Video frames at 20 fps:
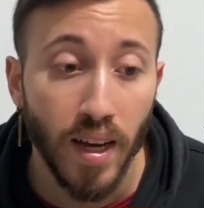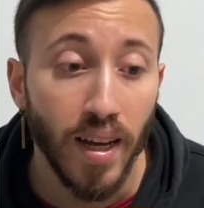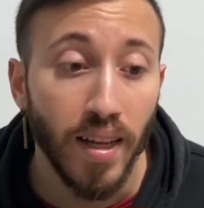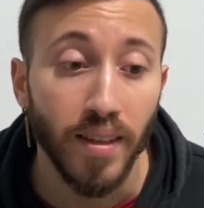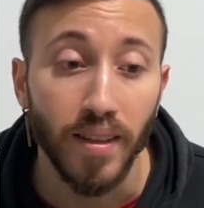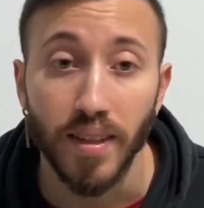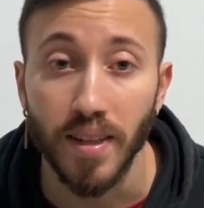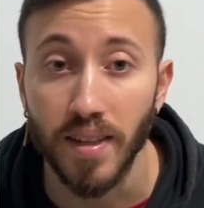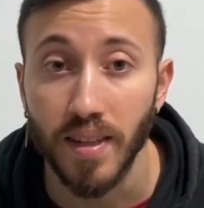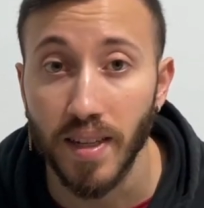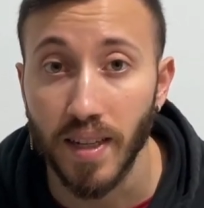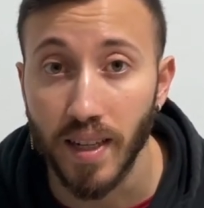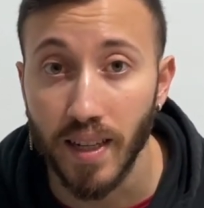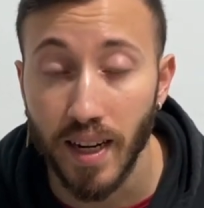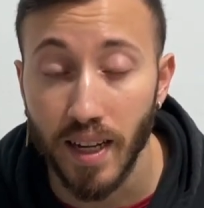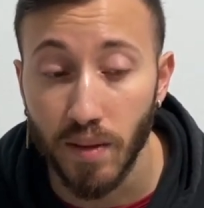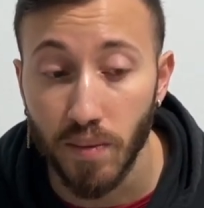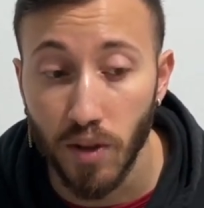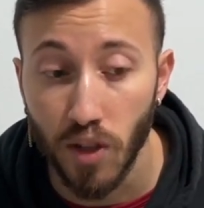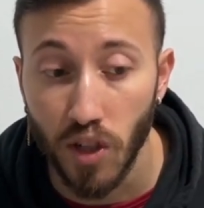This is a
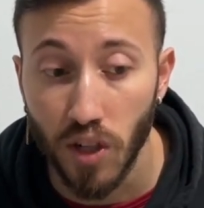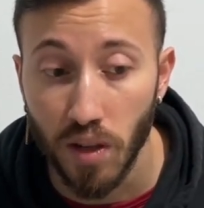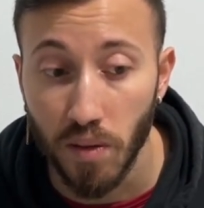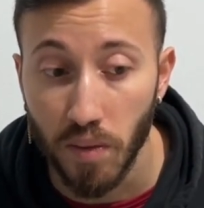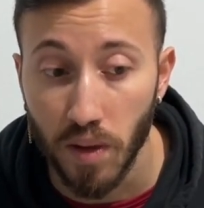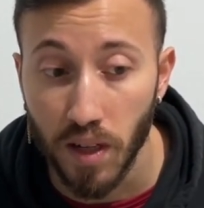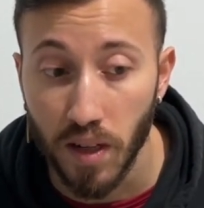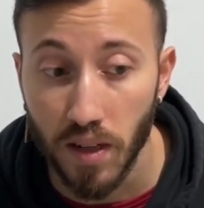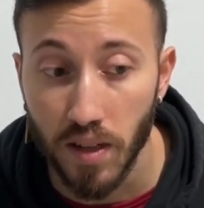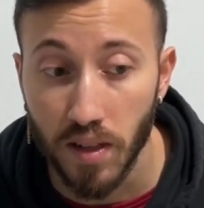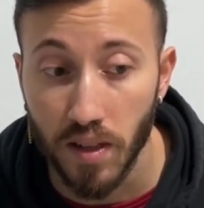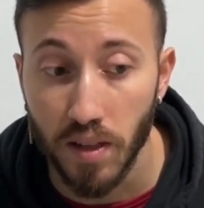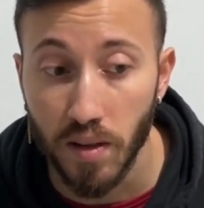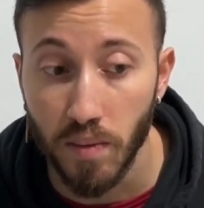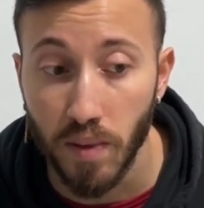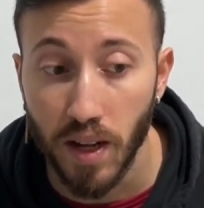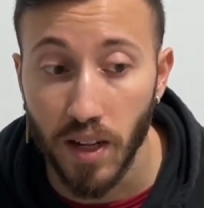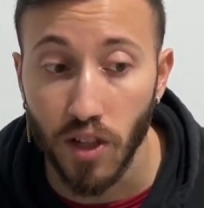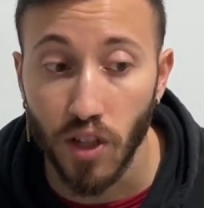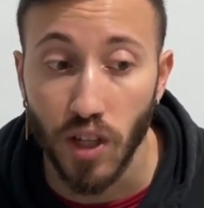great machine because the
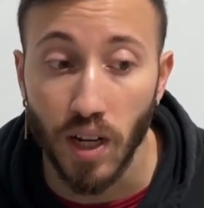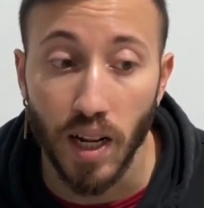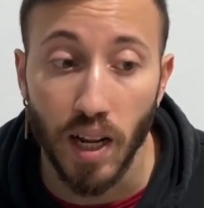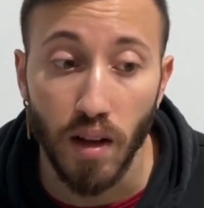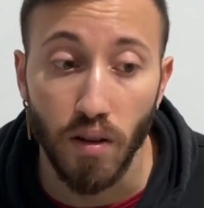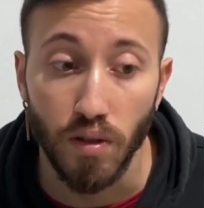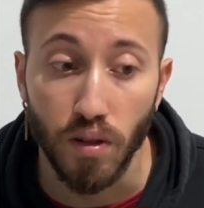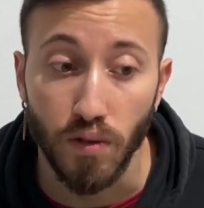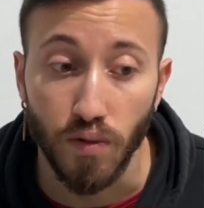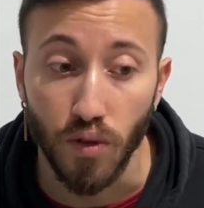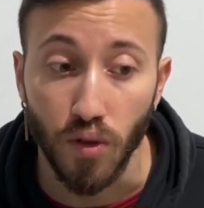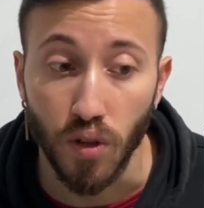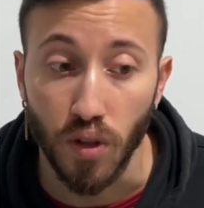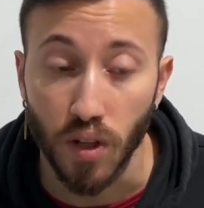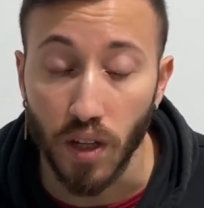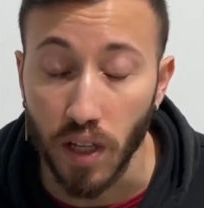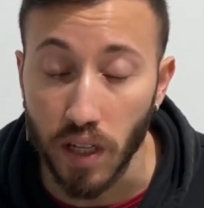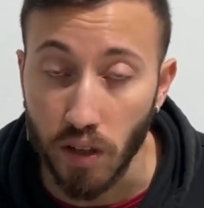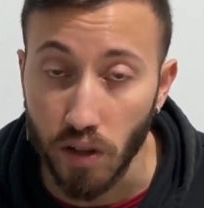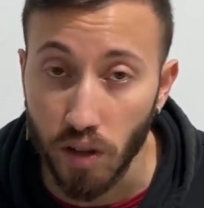bench allows for
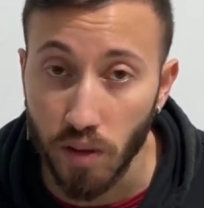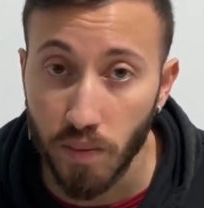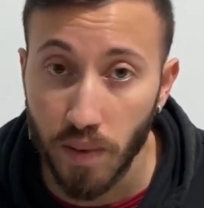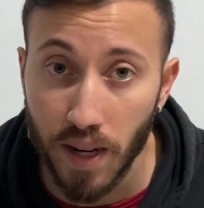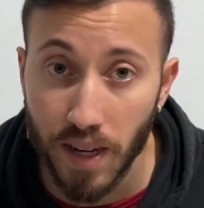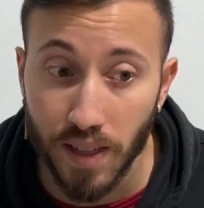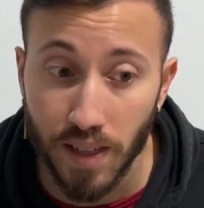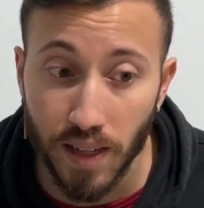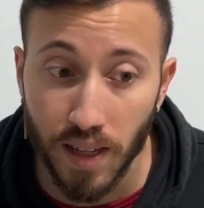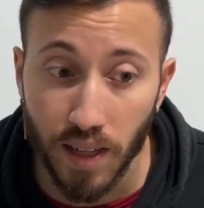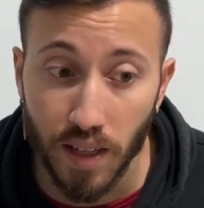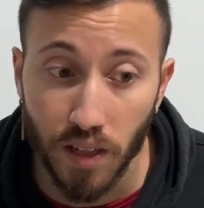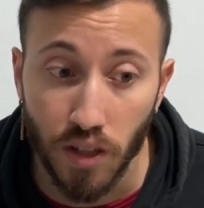good bracing,